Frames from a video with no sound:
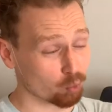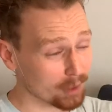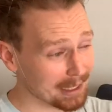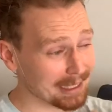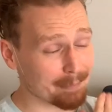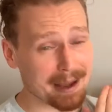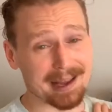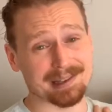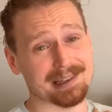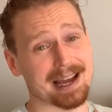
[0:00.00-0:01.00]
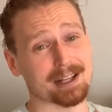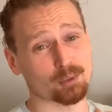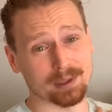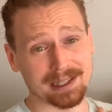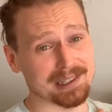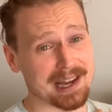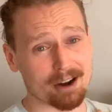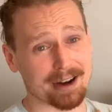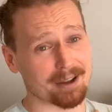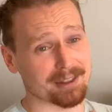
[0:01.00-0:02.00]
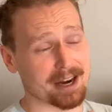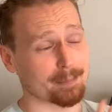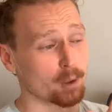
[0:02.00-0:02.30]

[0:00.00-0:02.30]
really a mess, and it's really scary out there.